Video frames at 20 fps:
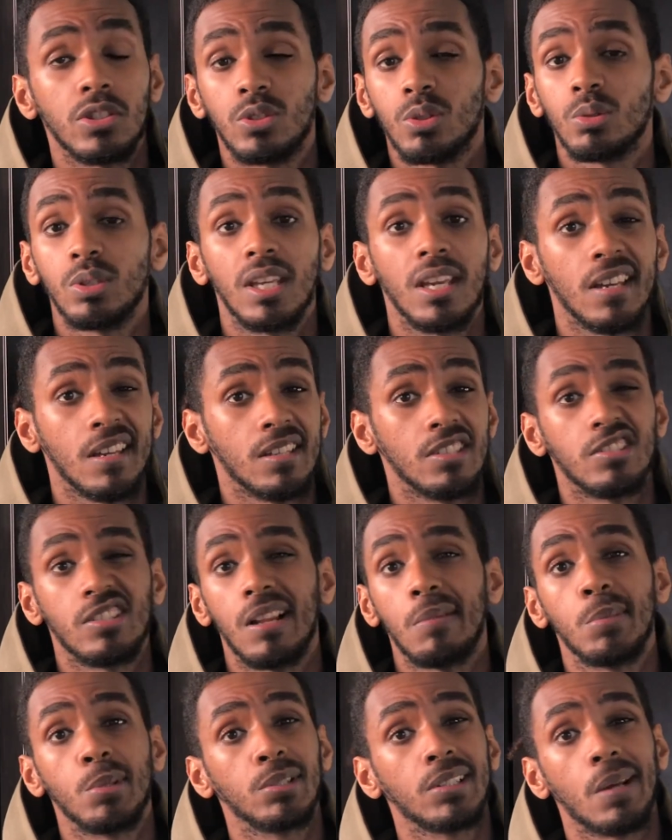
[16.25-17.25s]
So yeah,
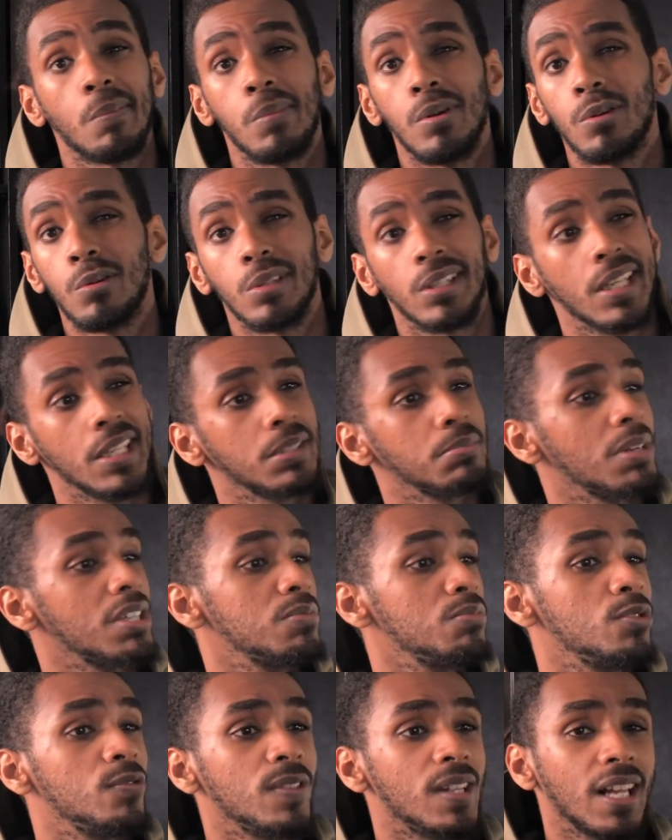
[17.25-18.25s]
just let me know down below in case
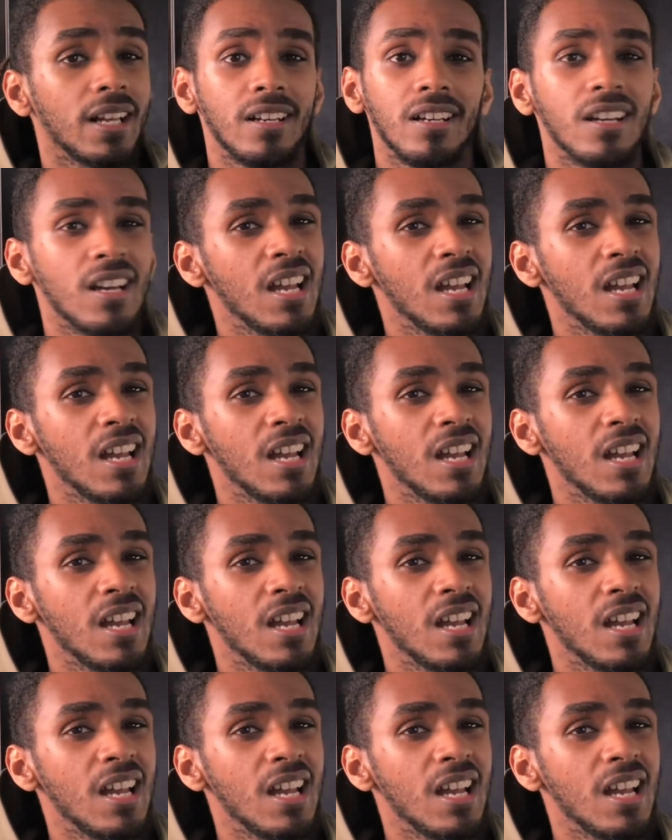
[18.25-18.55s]
man's moving like